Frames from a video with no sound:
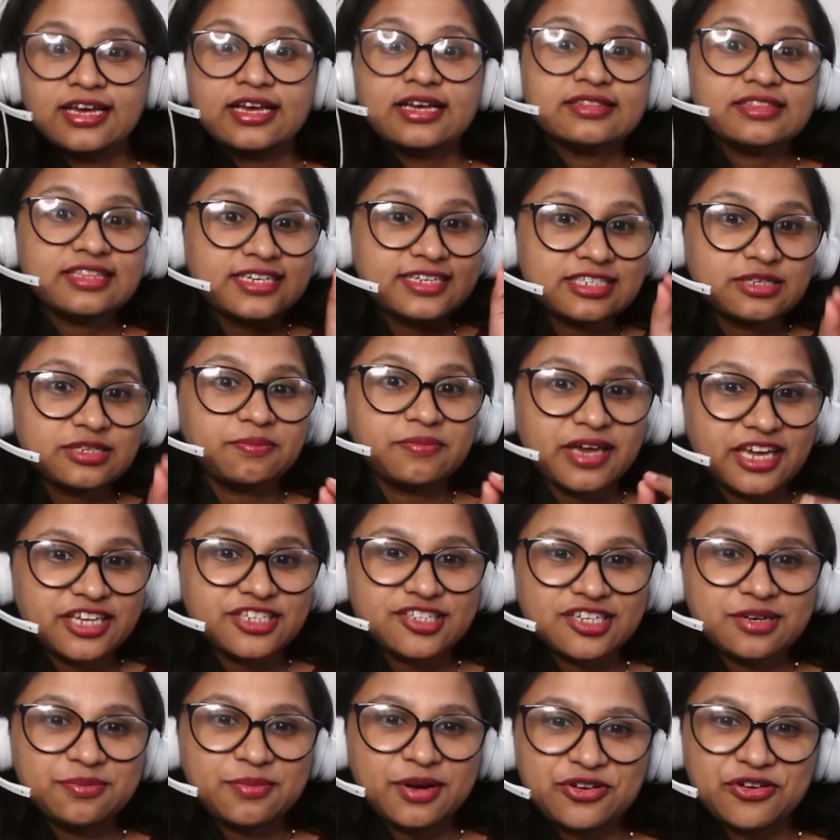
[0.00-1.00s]
This
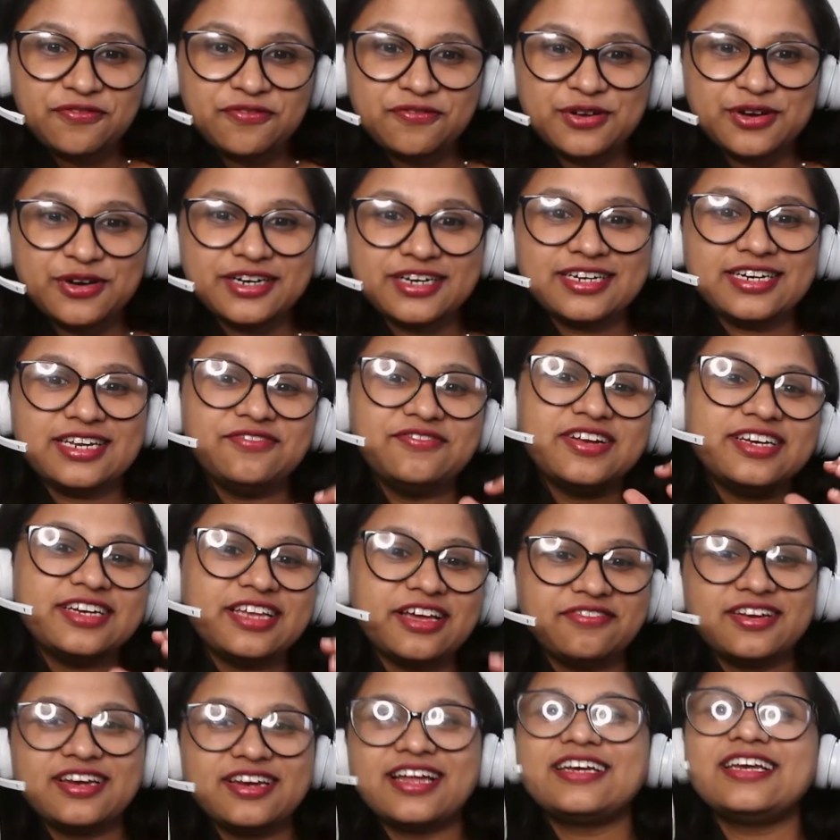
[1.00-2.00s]
measurement of fluidity will
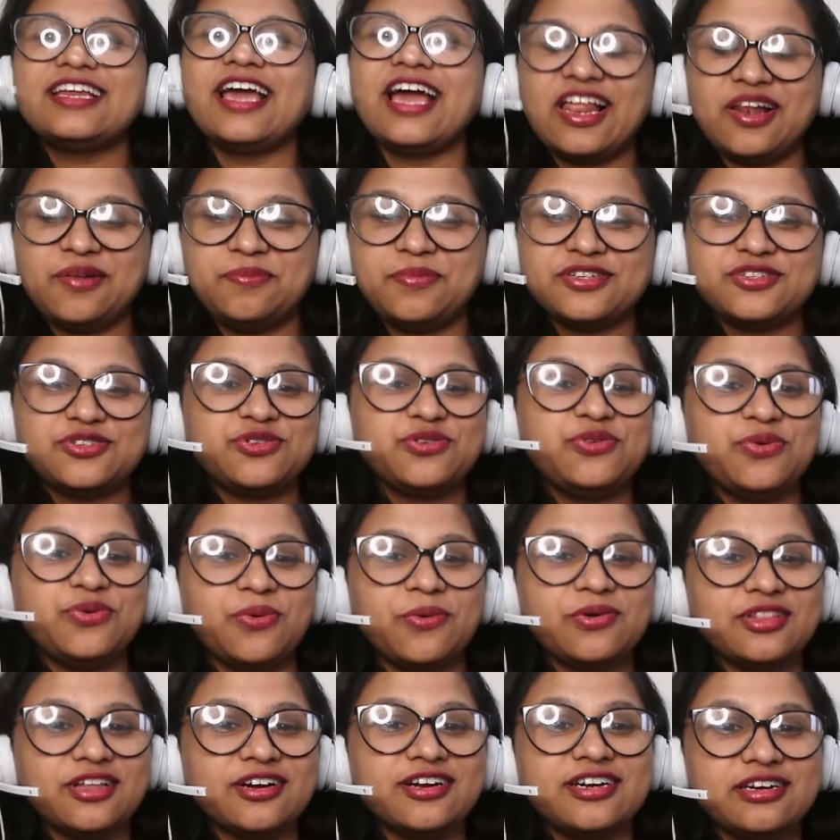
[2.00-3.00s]
definitely help us to know
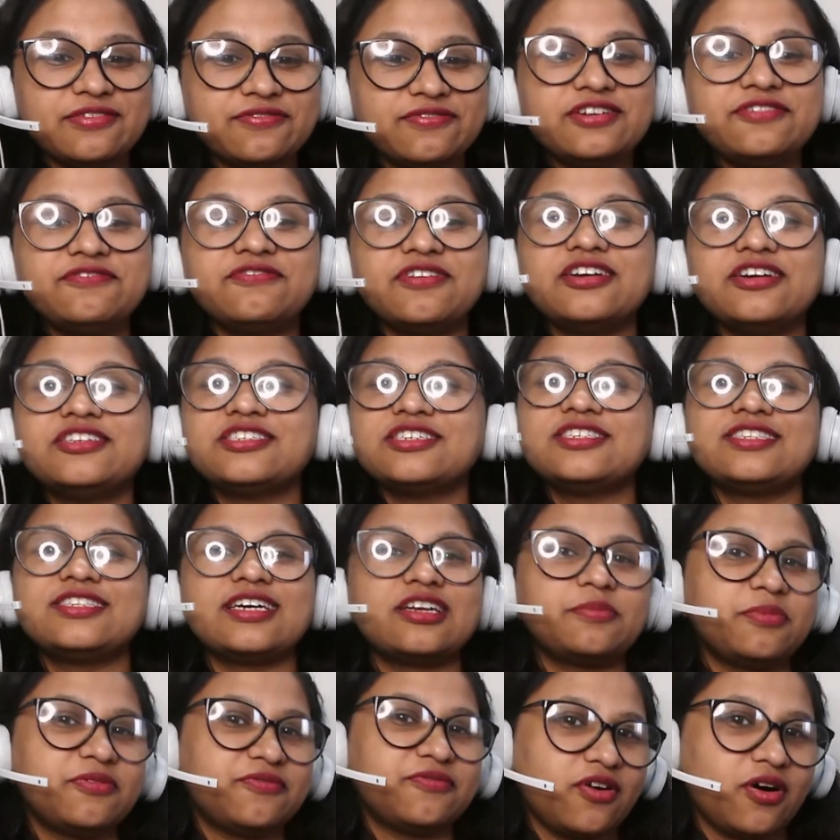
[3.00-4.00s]
the different functions that are
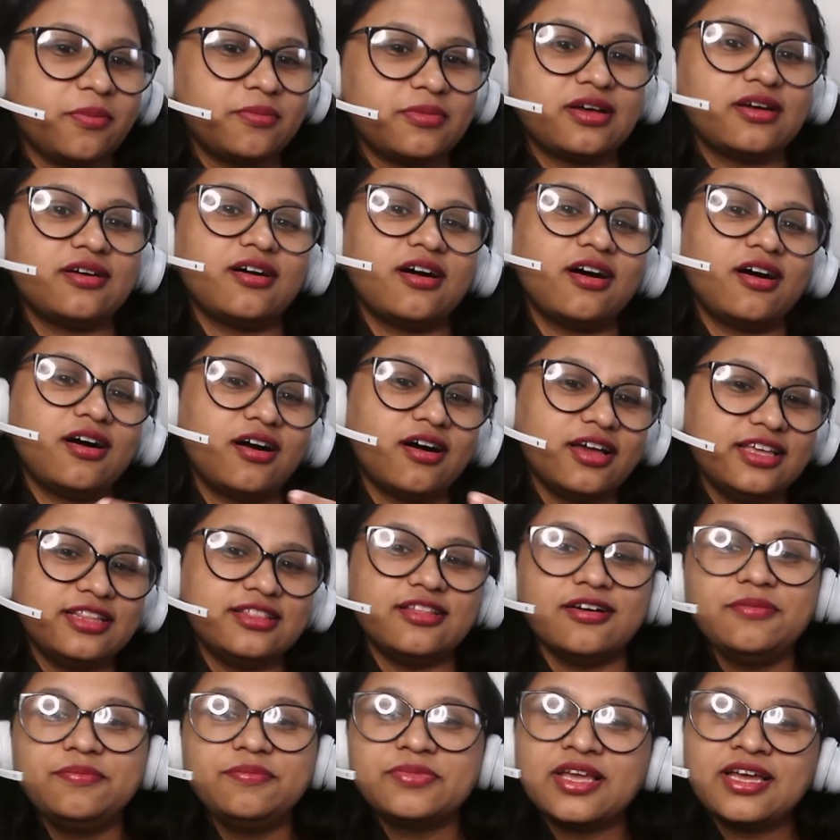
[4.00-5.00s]
performed in
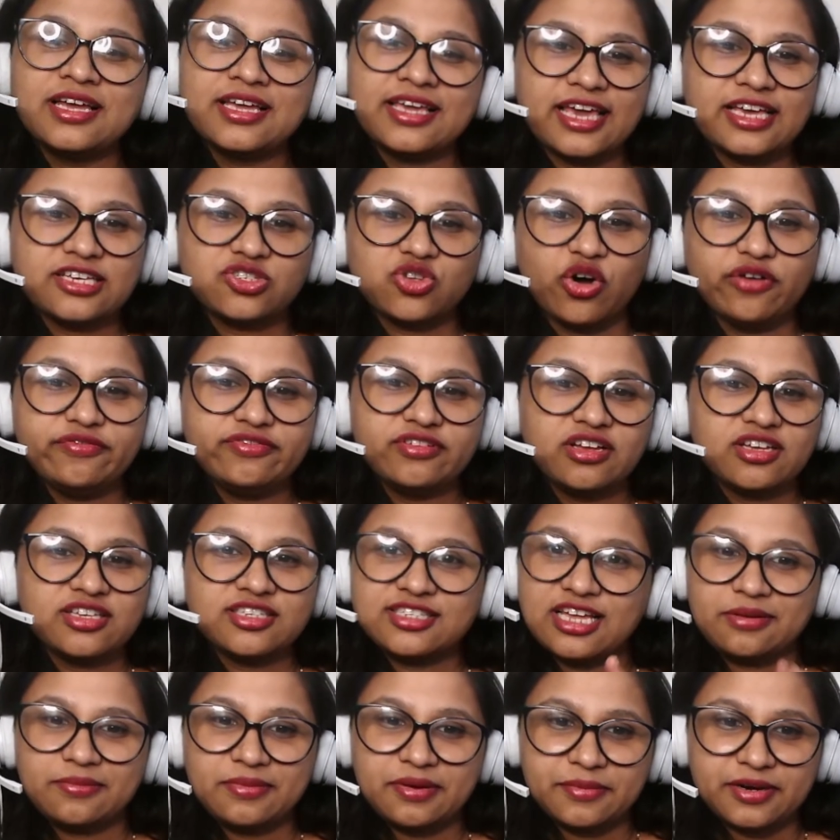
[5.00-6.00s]
the case of
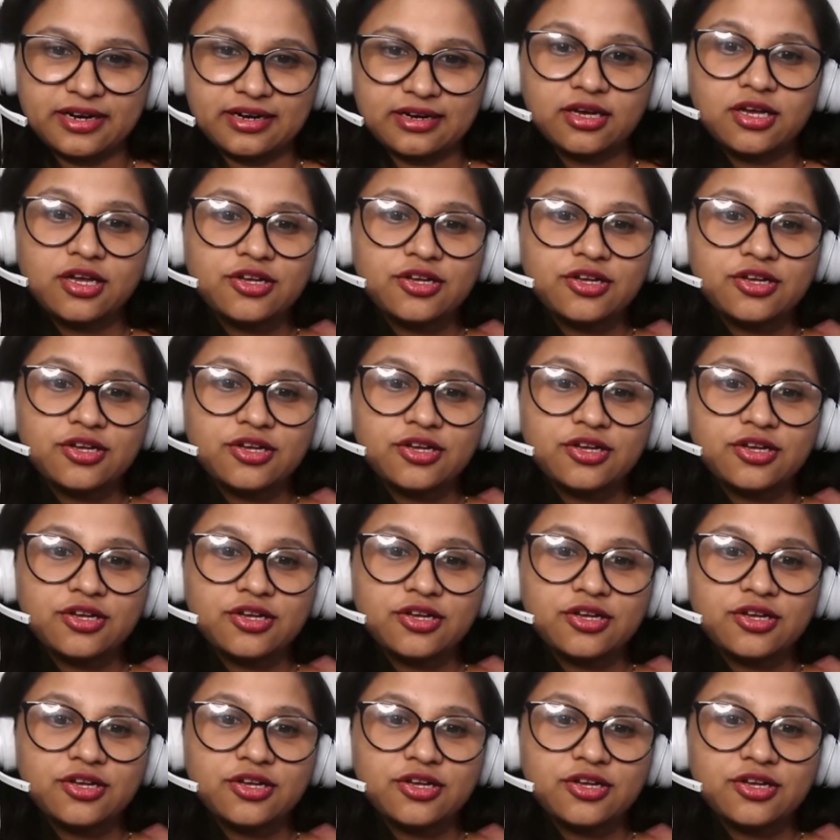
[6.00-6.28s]
cell membrane.